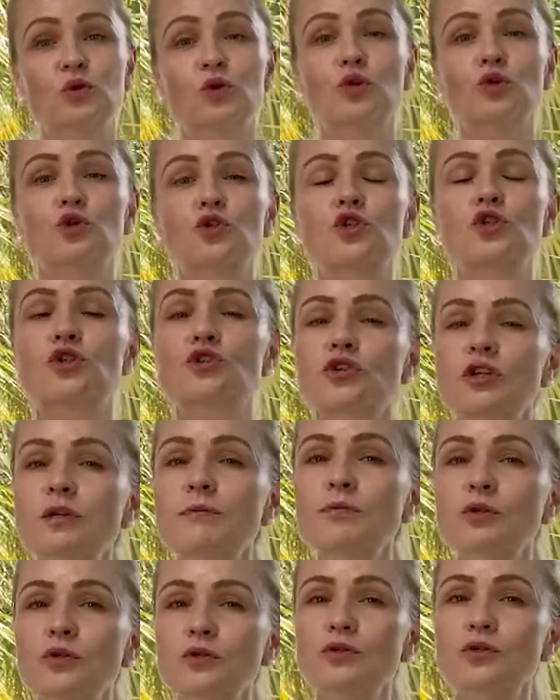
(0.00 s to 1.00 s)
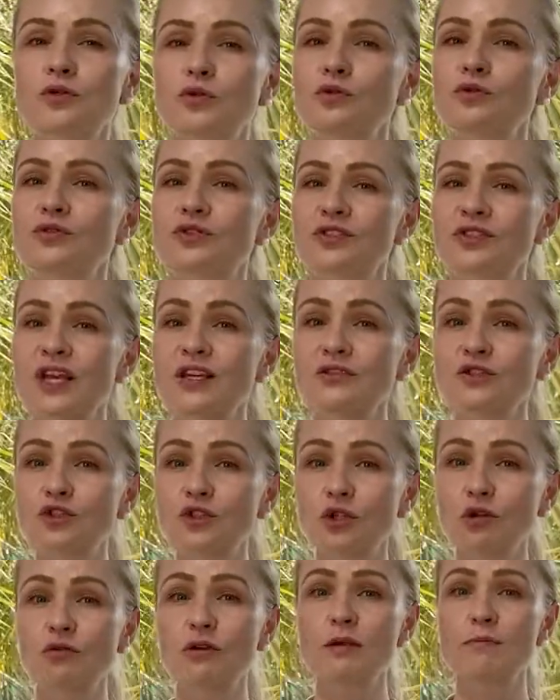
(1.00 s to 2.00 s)
contribute to
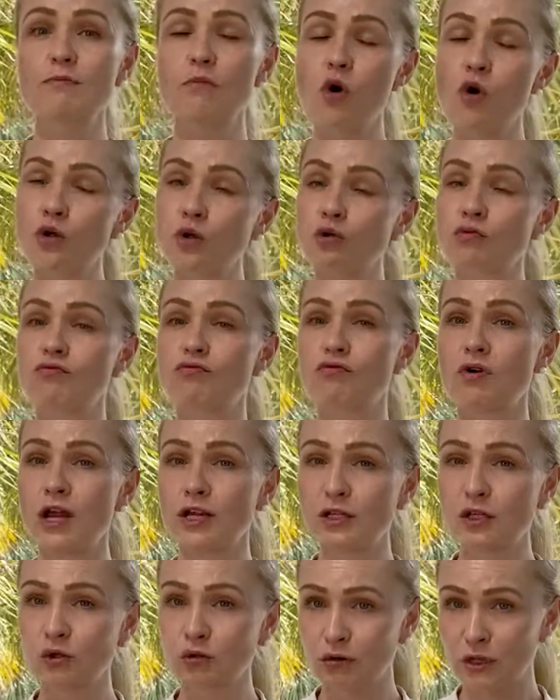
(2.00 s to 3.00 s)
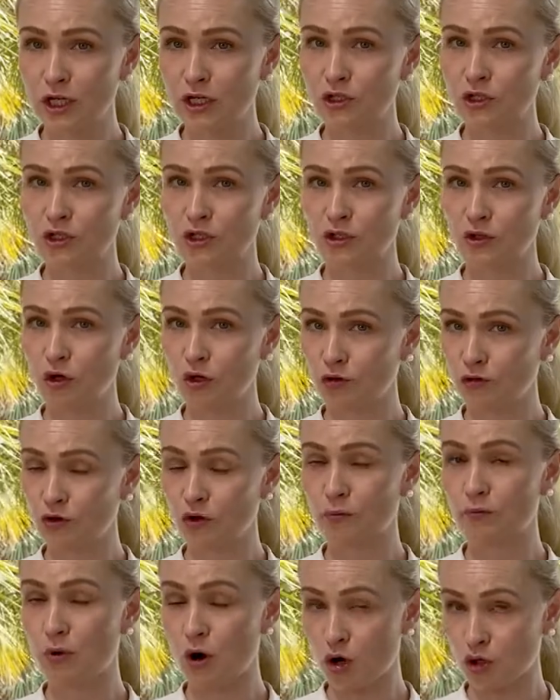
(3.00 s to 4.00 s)
sensory motor regulation of your
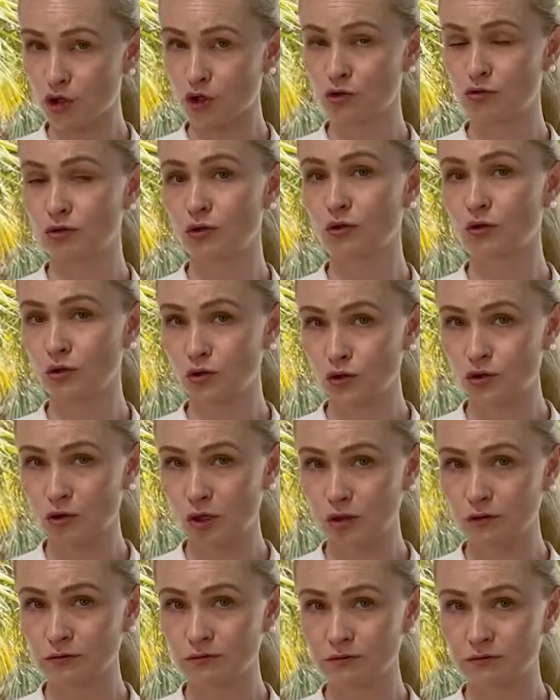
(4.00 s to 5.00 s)
postural control?